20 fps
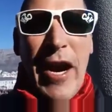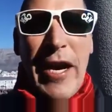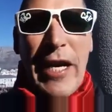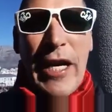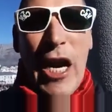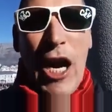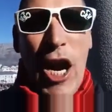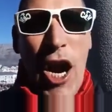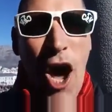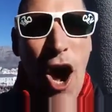
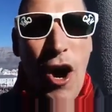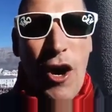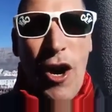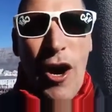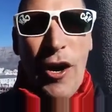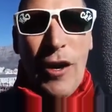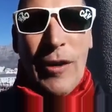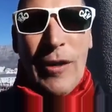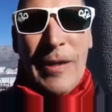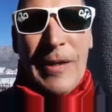a
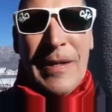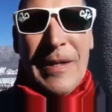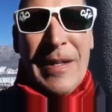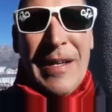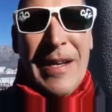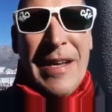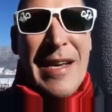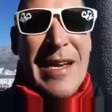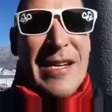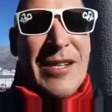logo.
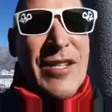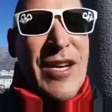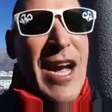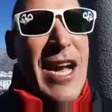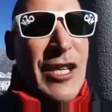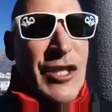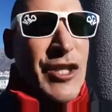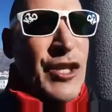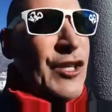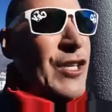So
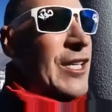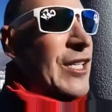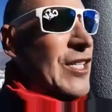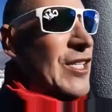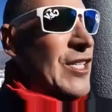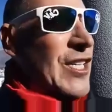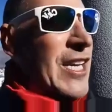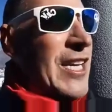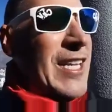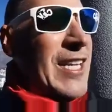as you can
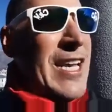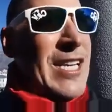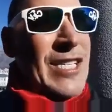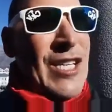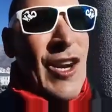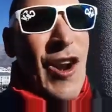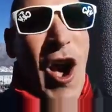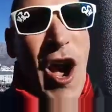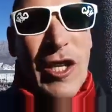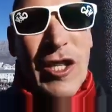see, there's
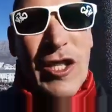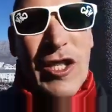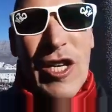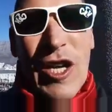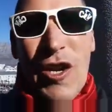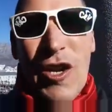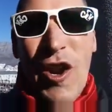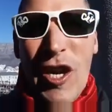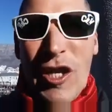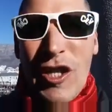lots and
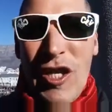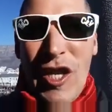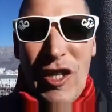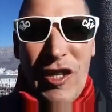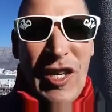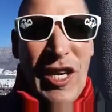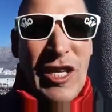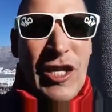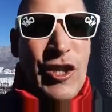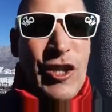lots of
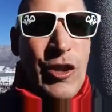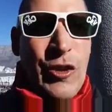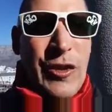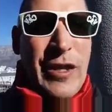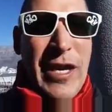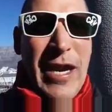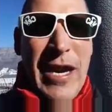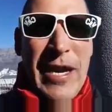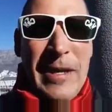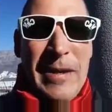things you
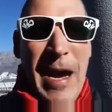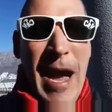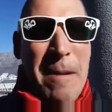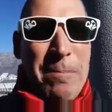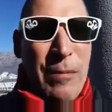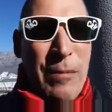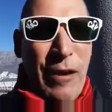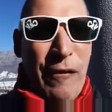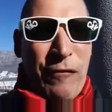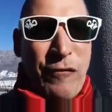can
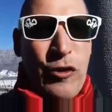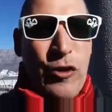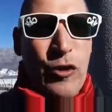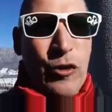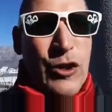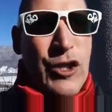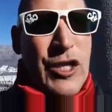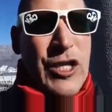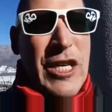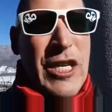uplift your
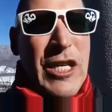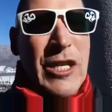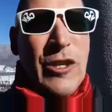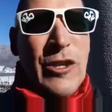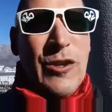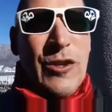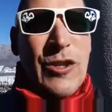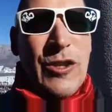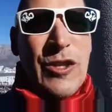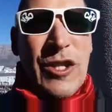
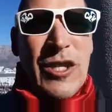skills